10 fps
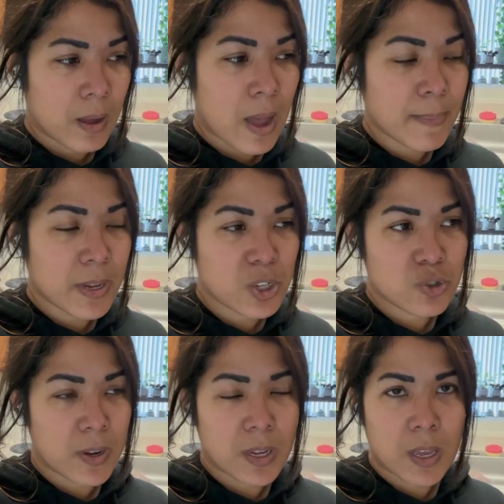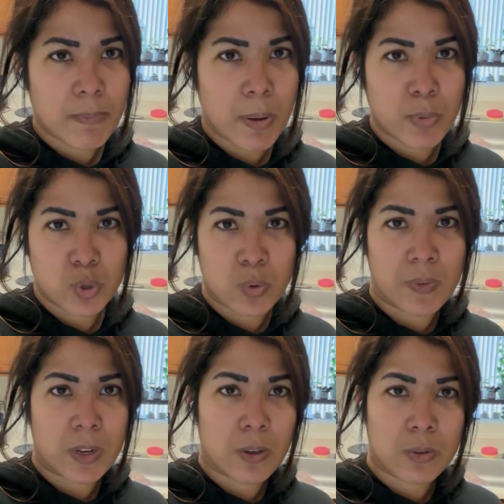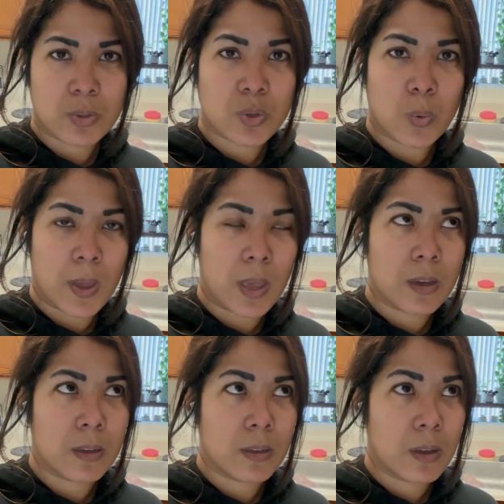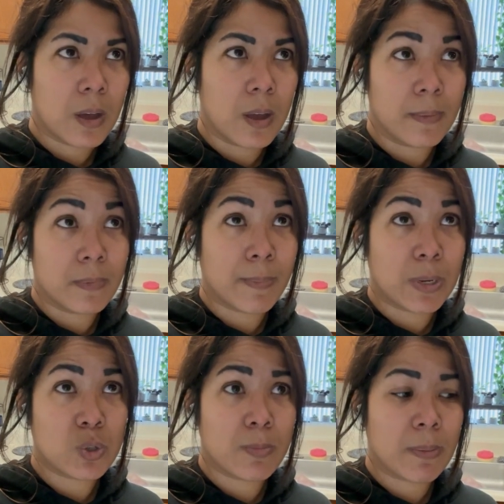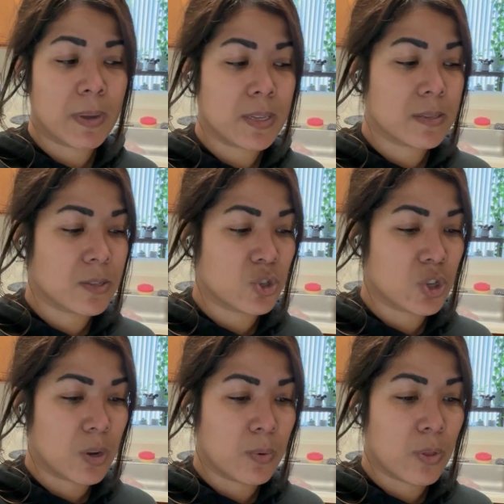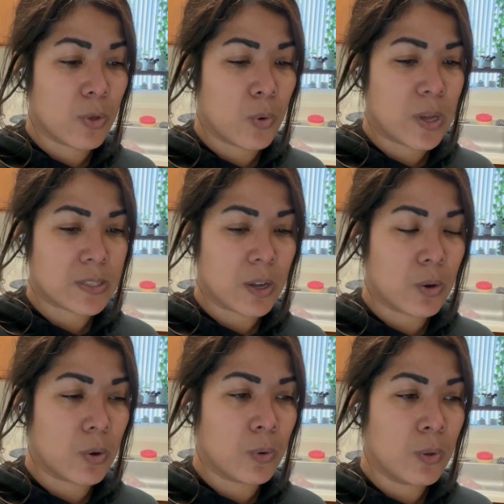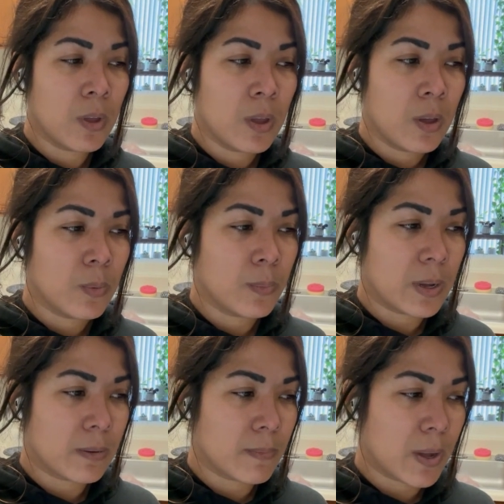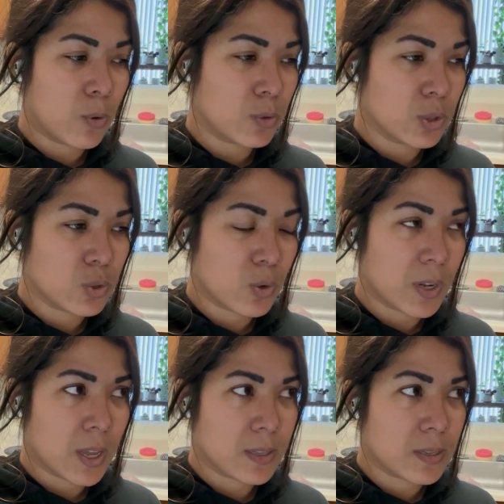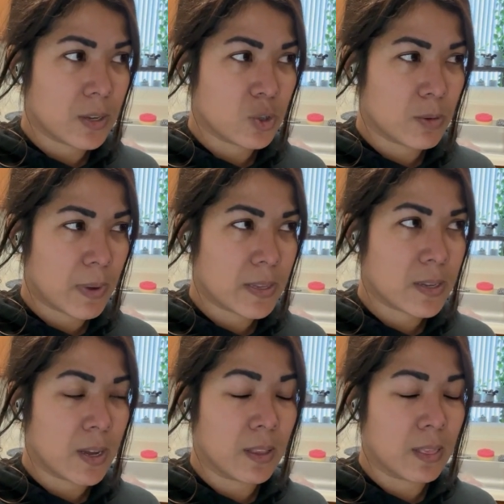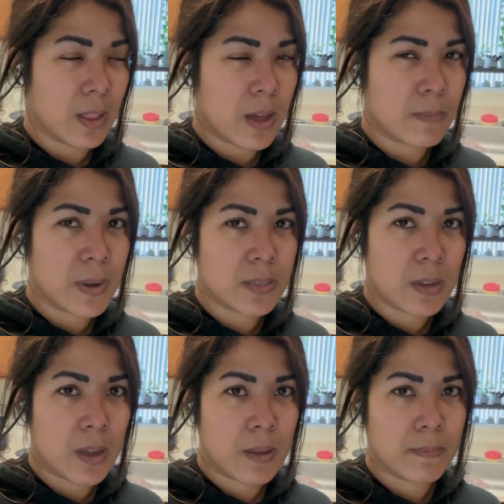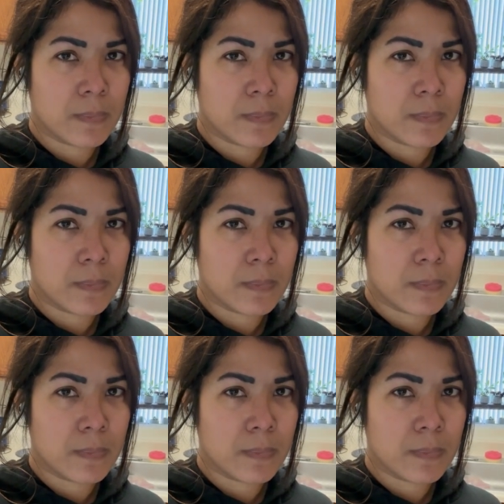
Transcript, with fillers: I'm gonna try to keep up with two videos a week. Uh, I'm gonna do my best to share with you as I go. When my oldest daughter gets here, she might take a lot of my time.